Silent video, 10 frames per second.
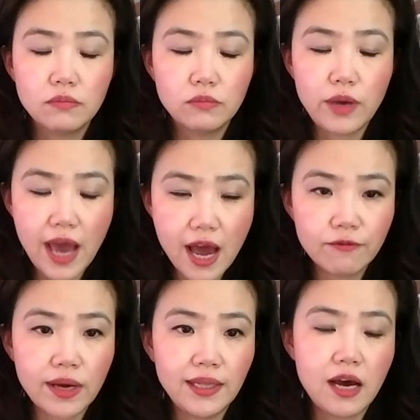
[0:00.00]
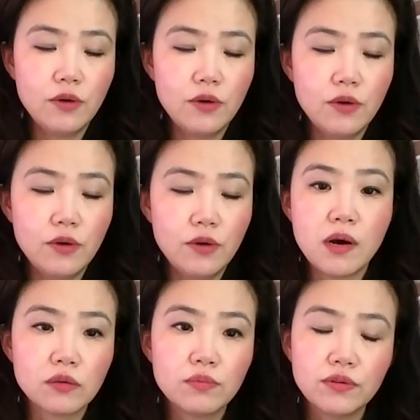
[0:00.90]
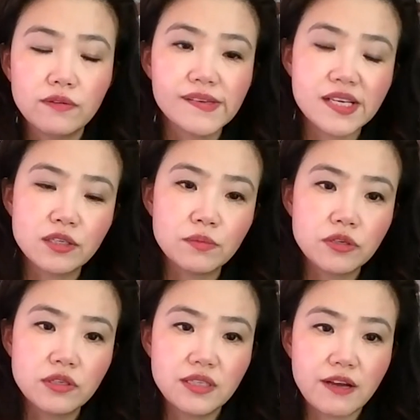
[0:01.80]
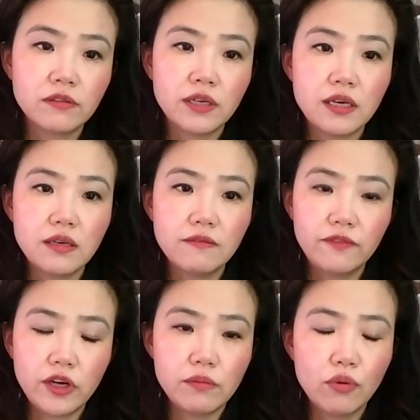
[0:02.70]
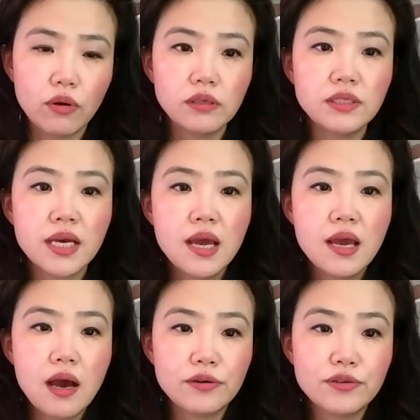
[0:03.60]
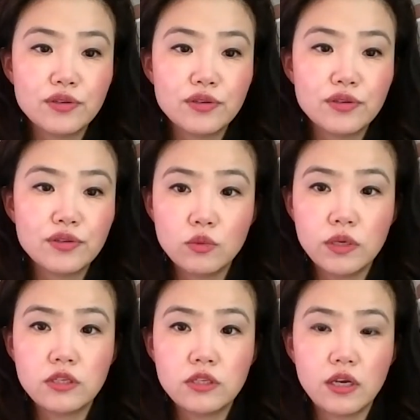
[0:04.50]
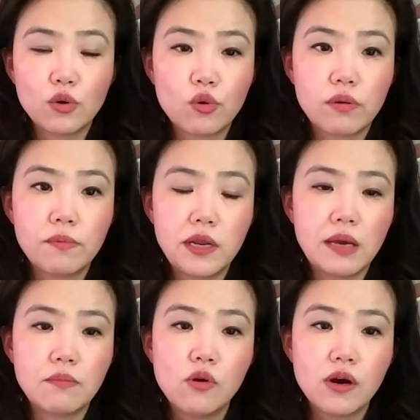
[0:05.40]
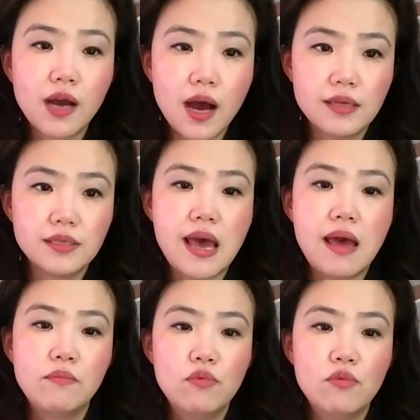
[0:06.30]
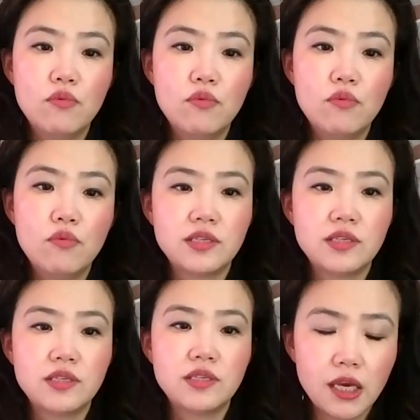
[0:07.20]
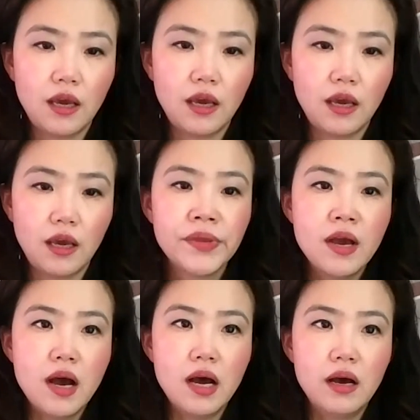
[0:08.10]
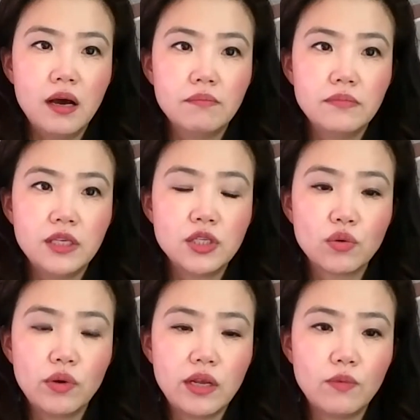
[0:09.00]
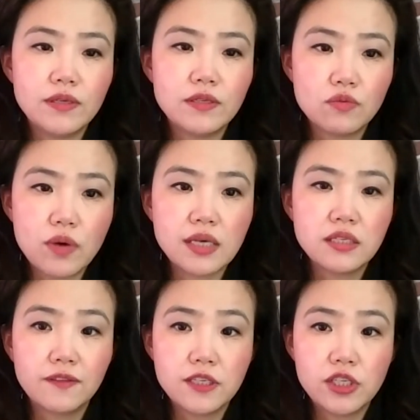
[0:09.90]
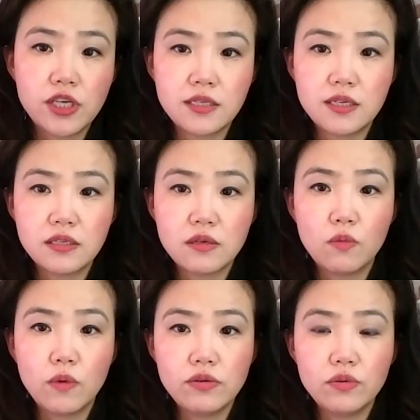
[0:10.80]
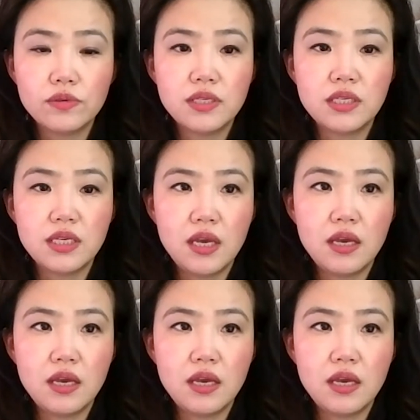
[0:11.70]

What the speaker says: we have right now with a smaller pool of customers, definitely very important. Also, once we start incorporating more content, more decision making, integrating with the rest of the Chase system, where you'll see,